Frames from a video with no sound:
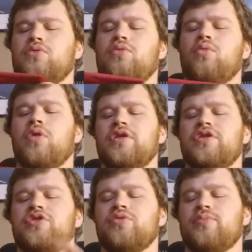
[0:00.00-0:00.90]
what
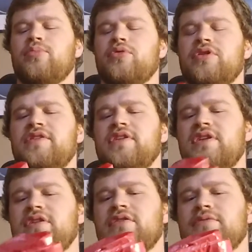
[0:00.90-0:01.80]
you would put in
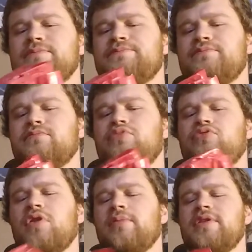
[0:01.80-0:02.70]
here.
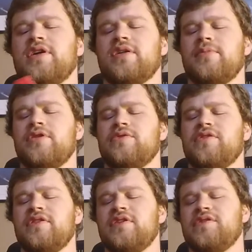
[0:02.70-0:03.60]
Probably not going to be using
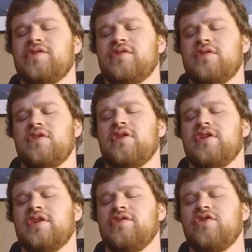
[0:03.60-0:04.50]
these. I
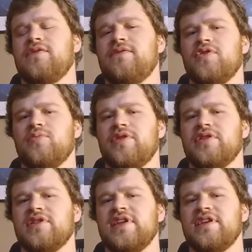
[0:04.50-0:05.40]
guess you could fill them with
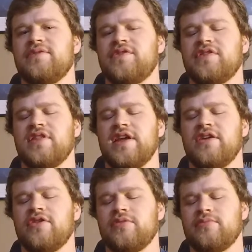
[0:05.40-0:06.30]
leaves and lay
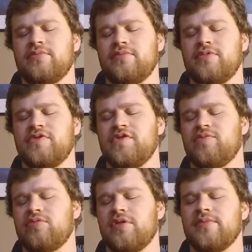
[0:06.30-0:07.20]
on them, because it's
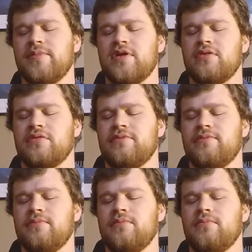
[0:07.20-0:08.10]
probably better
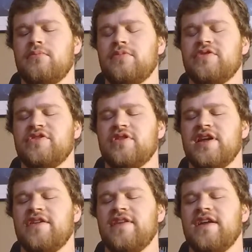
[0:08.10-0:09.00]
to lay
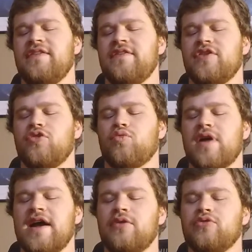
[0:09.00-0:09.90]
on that than the
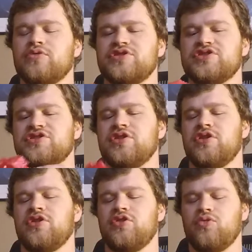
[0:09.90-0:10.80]
ground, which is
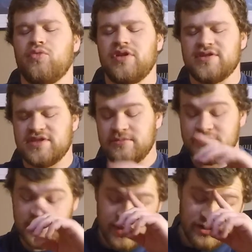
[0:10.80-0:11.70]
what it seems
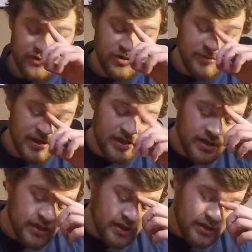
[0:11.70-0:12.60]
like you're going to be
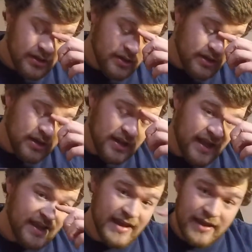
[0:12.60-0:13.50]

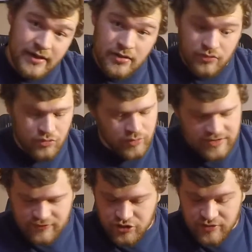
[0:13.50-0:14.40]
laying in, or
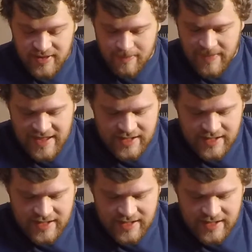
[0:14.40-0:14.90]
whatever you can make.